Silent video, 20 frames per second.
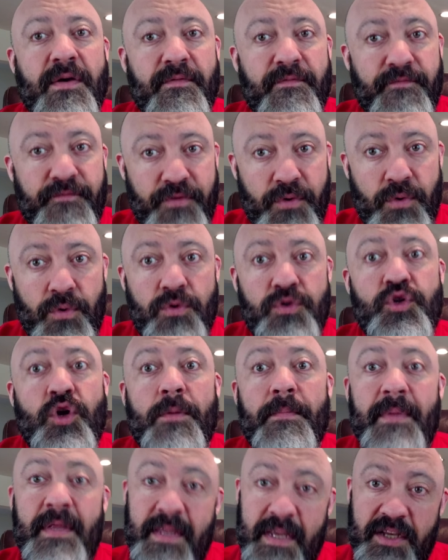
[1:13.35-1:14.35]
foods or
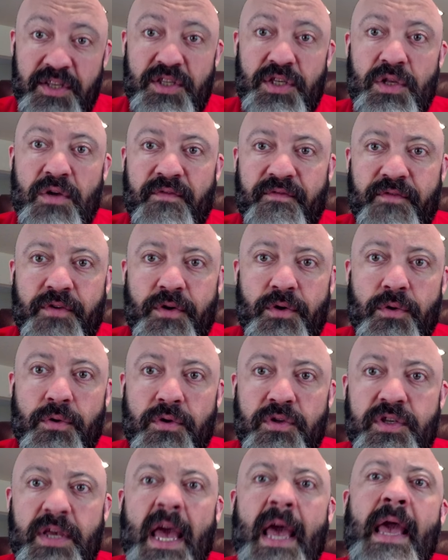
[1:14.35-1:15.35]
medicinal
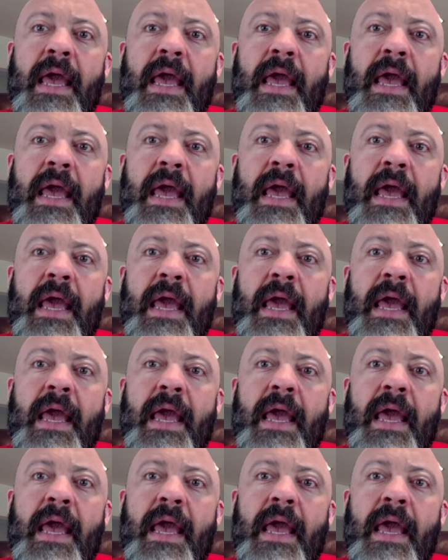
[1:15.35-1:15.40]
foods,